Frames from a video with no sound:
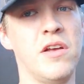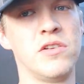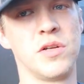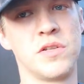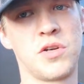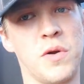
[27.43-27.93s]

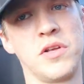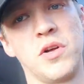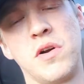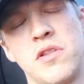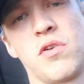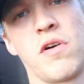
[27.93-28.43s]
So let's go ahead and
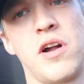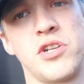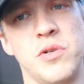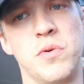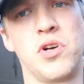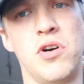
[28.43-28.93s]
go into the
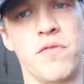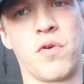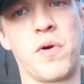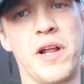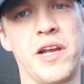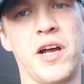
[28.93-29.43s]
garage and we'll go
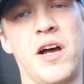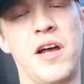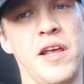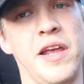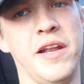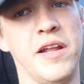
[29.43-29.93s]
over what I
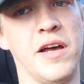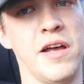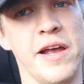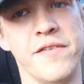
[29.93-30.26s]
got and uh,